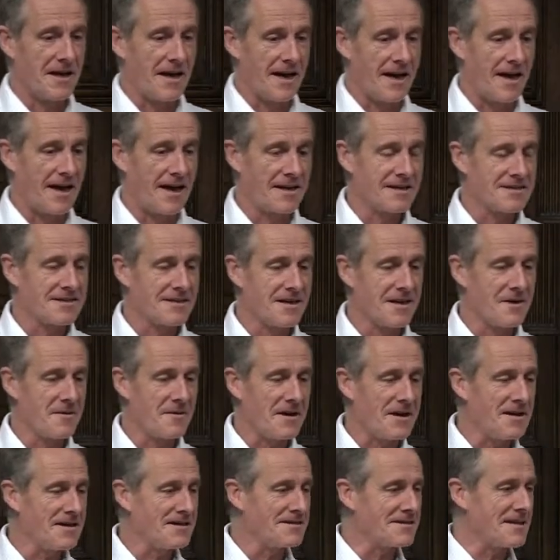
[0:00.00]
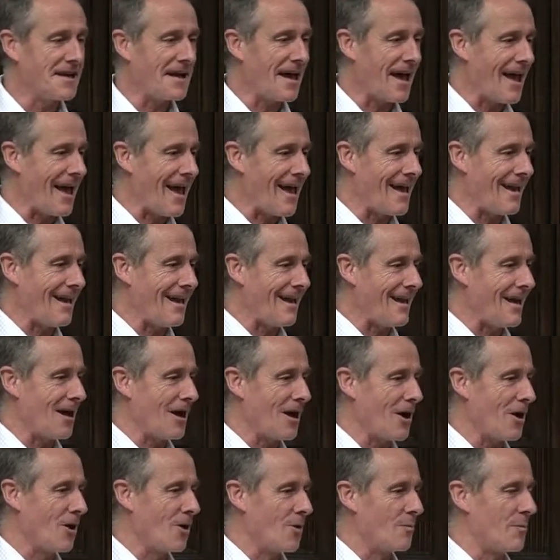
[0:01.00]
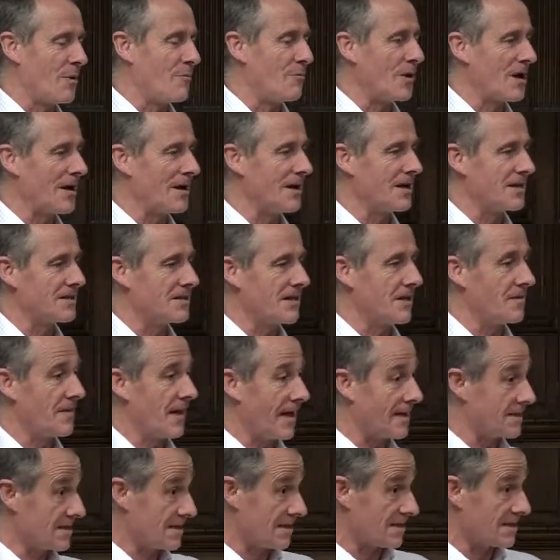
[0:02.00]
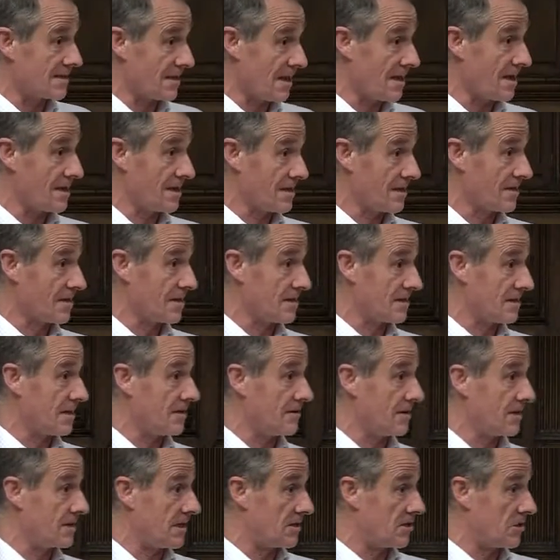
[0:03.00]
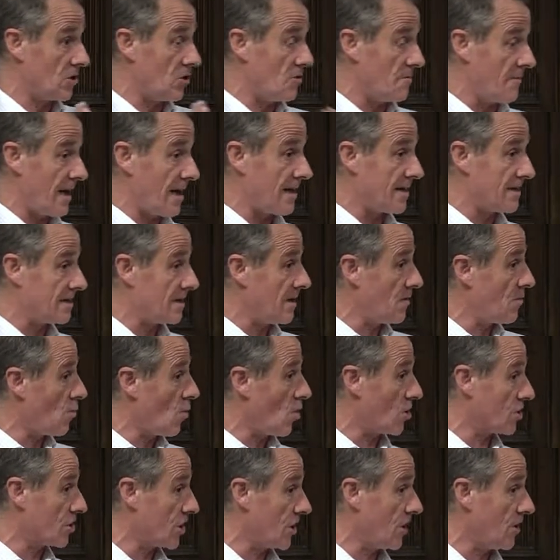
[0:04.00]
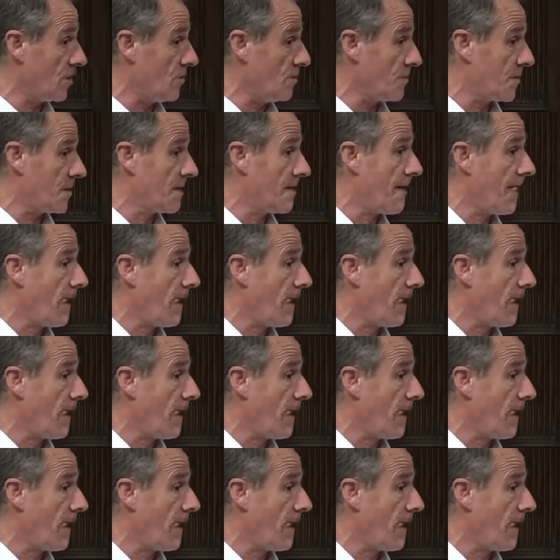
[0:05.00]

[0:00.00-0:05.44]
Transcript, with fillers: Uh, so is there any hope? And we're going to say that's the title of the series, is Humanity What Hope?